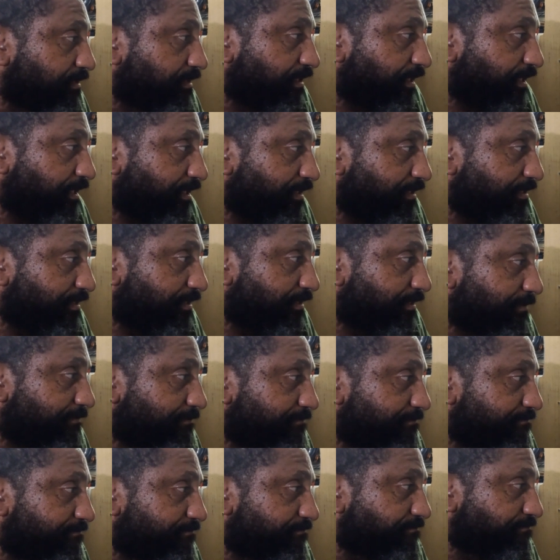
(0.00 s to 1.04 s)
And
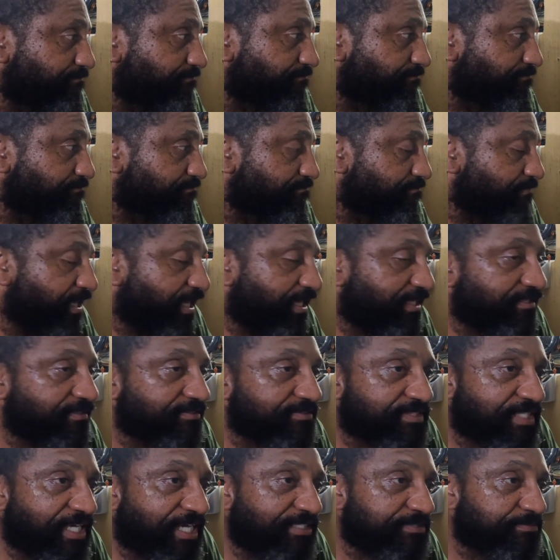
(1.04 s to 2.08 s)
man,
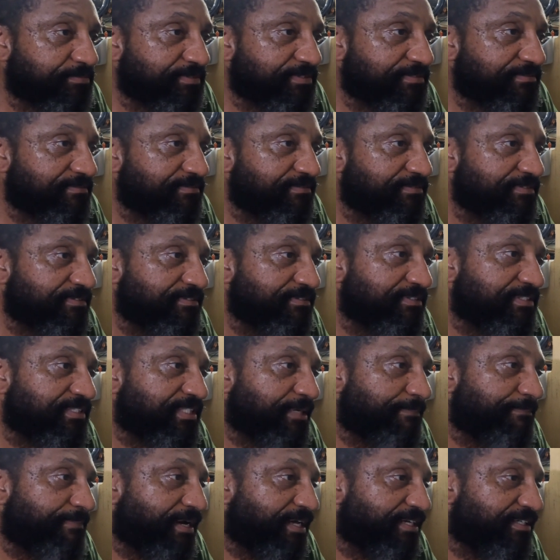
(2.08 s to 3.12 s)
those guys would
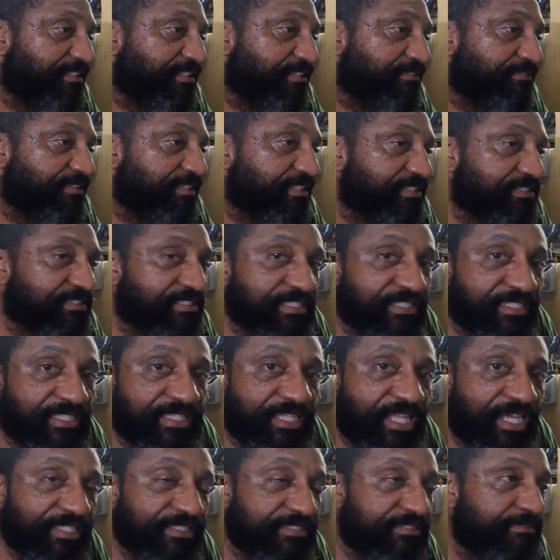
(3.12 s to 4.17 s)
step out of their rigs
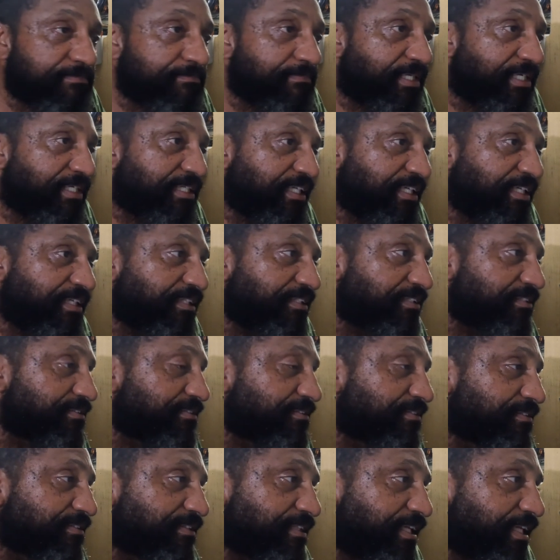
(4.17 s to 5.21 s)
looking like new money.
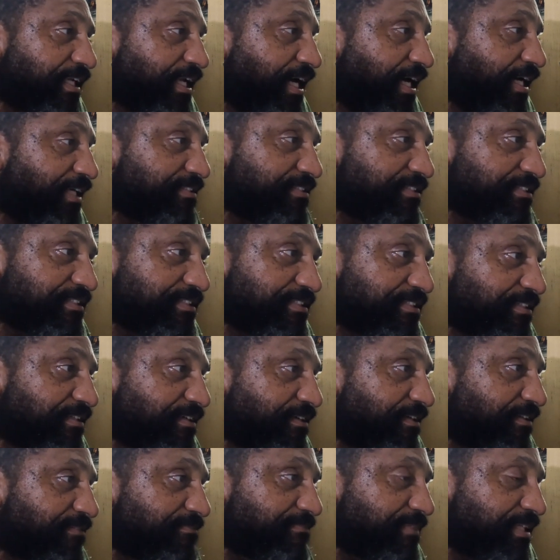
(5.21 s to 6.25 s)
And I just
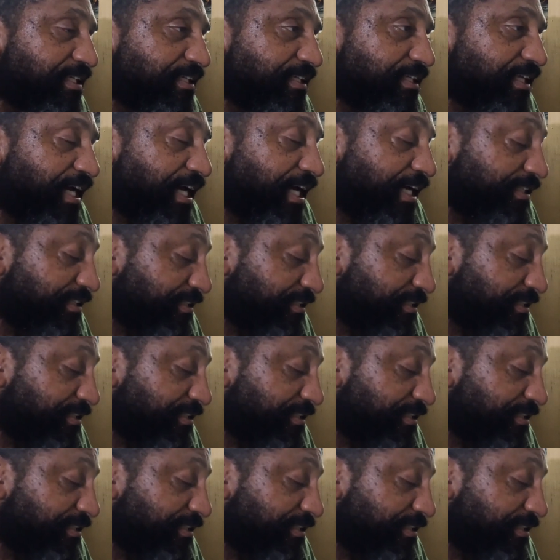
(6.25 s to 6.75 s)
thought, man,